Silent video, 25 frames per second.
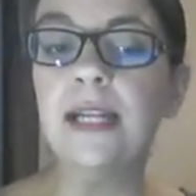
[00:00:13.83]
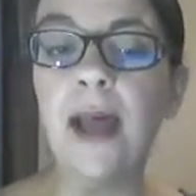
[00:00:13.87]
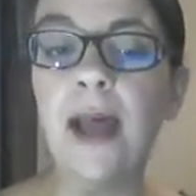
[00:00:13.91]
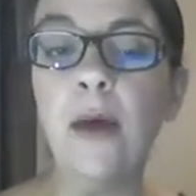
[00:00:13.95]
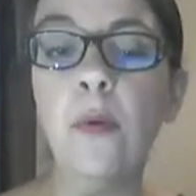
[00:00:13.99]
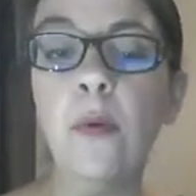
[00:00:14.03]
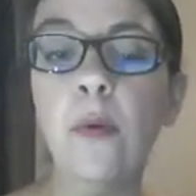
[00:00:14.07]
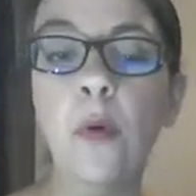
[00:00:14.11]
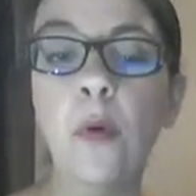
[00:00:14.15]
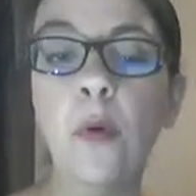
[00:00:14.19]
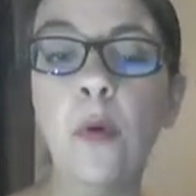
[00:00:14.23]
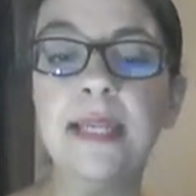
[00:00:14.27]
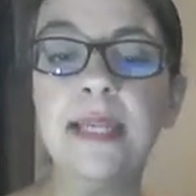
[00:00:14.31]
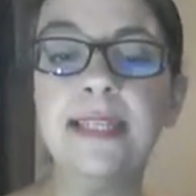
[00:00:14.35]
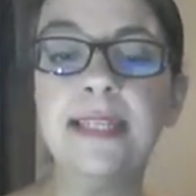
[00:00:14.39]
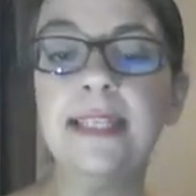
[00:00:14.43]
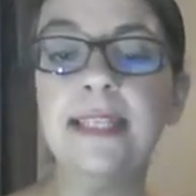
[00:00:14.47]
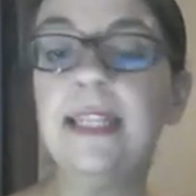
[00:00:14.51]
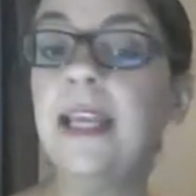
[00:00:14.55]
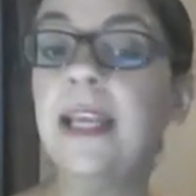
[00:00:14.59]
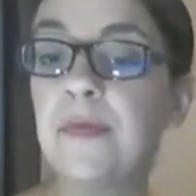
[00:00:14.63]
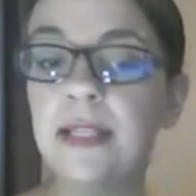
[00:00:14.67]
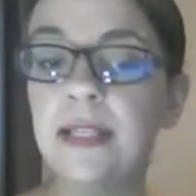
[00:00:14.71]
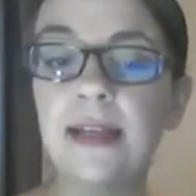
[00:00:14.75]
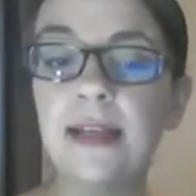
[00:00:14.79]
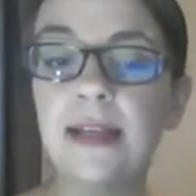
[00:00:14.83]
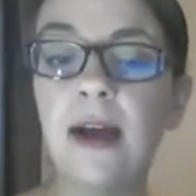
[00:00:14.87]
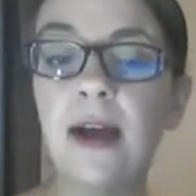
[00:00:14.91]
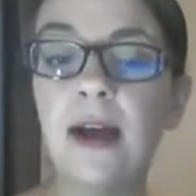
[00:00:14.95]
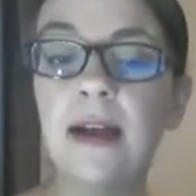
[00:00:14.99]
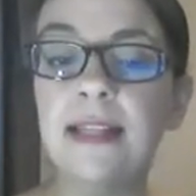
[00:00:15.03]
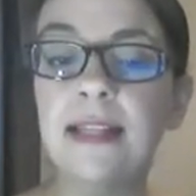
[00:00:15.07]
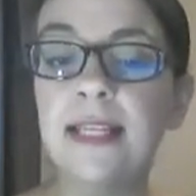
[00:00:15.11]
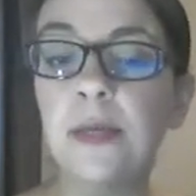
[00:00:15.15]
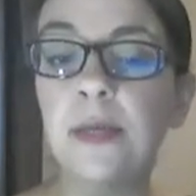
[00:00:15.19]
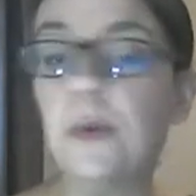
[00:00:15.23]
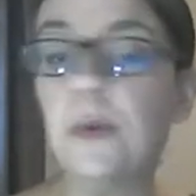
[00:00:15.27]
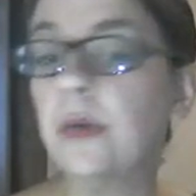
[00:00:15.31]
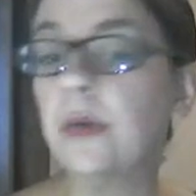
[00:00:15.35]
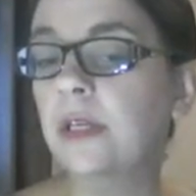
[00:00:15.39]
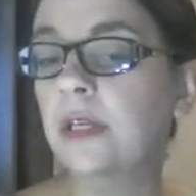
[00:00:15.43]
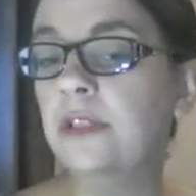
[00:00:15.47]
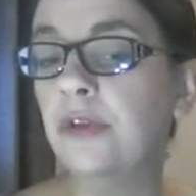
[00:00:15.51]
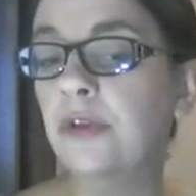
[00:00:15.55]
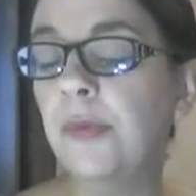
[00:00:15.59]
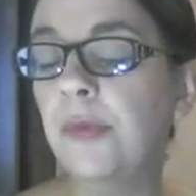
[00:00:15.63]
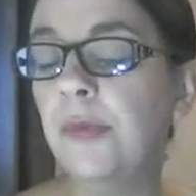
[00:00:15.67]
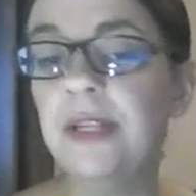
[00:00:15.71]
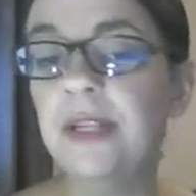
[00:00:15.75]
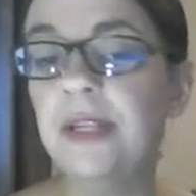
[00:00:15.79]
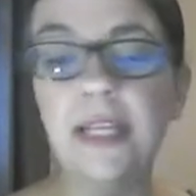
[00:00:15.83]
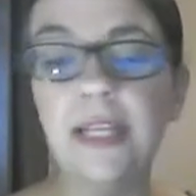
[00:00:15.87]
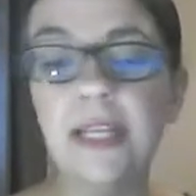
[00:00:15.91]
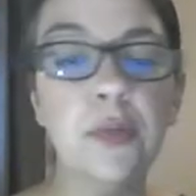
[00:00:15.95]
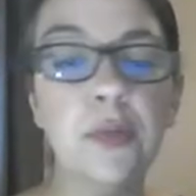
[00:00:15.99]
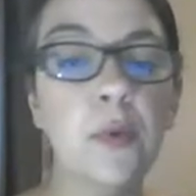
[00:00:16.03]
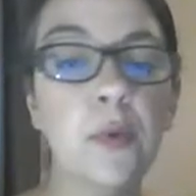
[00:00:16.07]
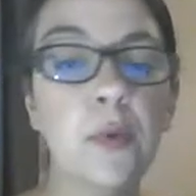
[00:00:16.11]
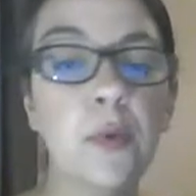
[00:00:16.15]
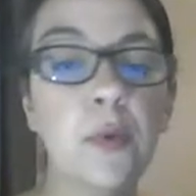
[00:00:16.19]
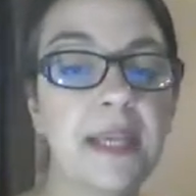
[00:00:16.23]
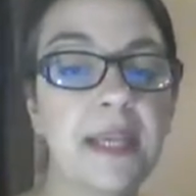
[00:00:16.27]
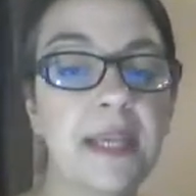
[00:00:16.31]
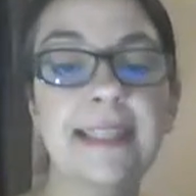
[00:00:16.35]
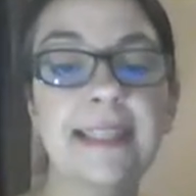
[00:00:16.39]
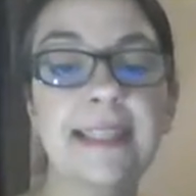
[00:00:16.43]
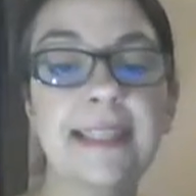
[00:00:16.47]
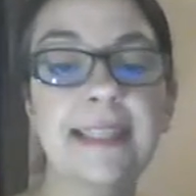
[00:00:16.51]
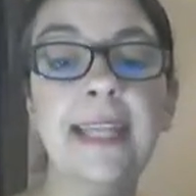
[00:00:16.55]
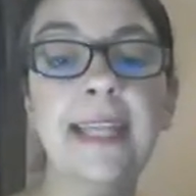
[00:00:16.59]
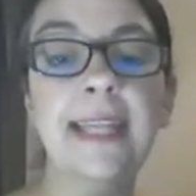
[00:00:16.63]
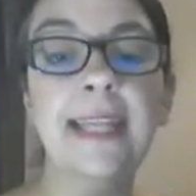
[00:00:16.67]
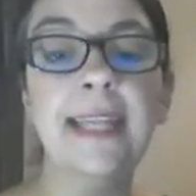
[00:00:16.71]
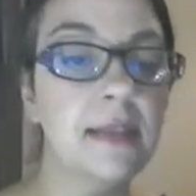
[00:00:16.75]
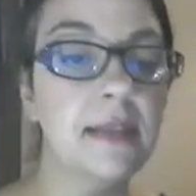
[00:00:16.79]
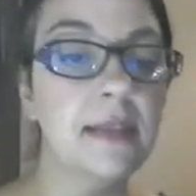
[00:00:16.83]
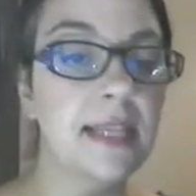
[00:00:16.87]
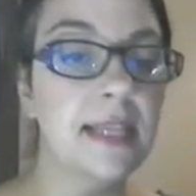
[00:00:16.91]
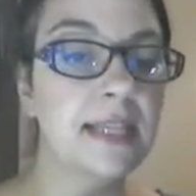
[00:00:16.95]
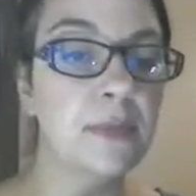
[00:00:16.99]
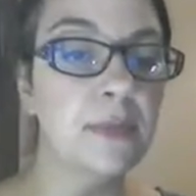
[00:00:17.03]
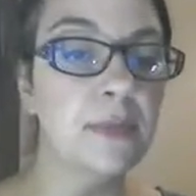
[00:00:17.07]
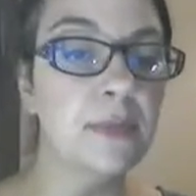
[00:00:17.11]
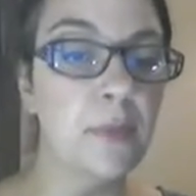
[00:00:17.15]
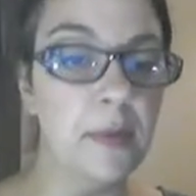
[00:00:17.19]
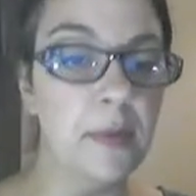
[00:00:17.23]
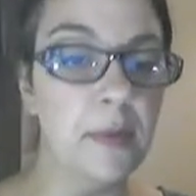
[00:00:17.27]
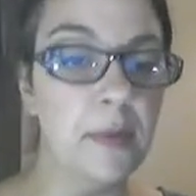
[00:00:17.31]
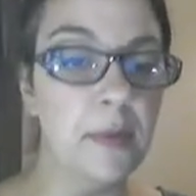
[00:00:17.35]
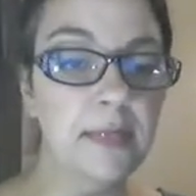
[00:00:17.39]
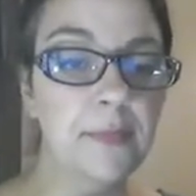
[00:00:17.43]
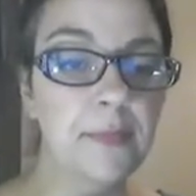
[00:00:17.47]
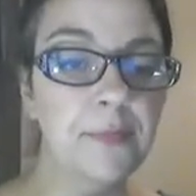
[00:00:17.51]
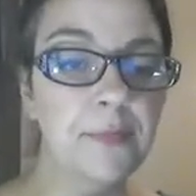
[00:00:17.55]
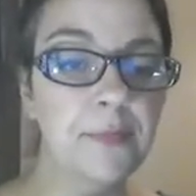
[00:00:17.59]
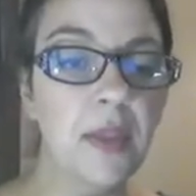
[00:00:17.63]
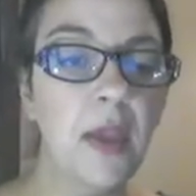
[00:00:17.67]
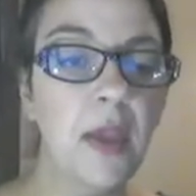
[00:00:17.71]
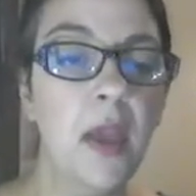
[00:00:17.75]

We're going to look at what's causing or contributing to obesity among these women.